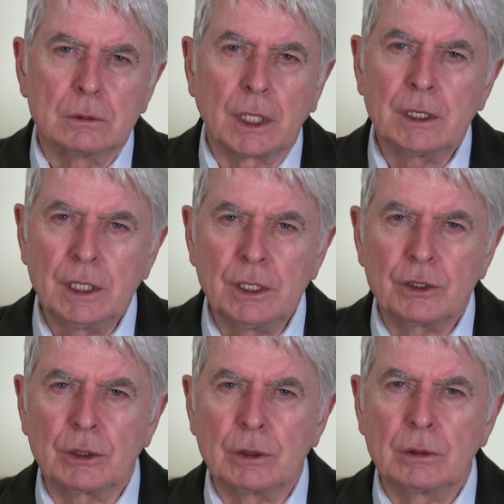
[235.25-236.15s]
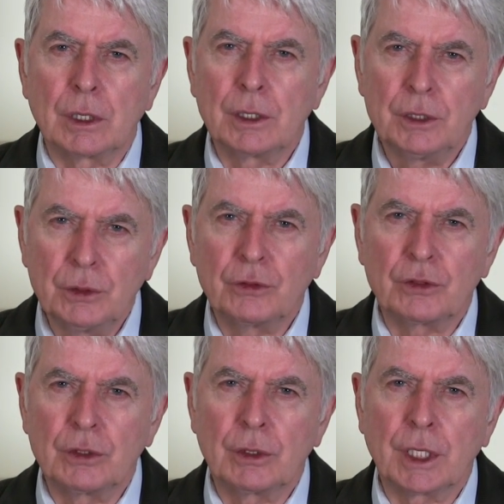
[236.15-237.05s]
and need to, and are
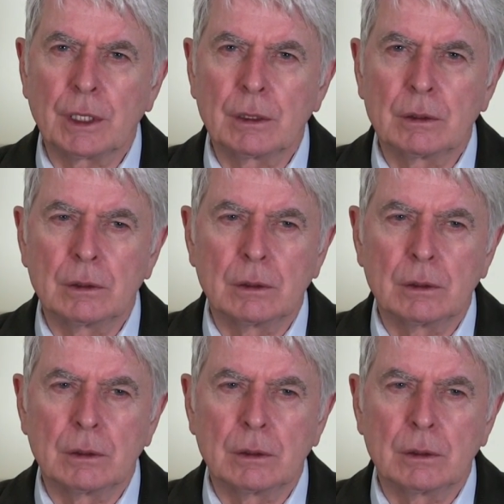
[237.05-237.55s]
used to doing?